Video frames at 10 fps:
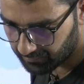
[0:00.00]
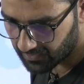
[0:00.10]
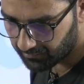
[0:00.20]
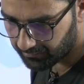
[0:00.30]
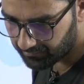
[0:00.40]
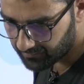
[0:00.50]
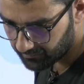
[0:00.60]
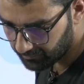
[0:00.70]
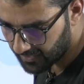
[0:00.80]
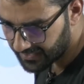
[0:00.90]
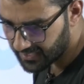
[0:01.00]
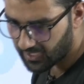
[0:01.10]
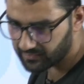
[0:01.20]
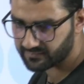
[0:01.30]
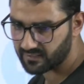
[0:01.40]
Biplab
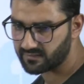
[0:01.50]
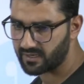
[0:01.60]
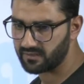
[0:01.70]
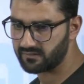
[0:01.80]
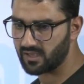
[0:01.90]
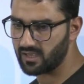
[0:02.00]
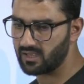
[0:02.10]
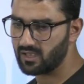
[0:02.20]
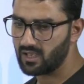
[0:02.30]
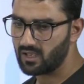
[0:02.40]
Badia says sir it is A.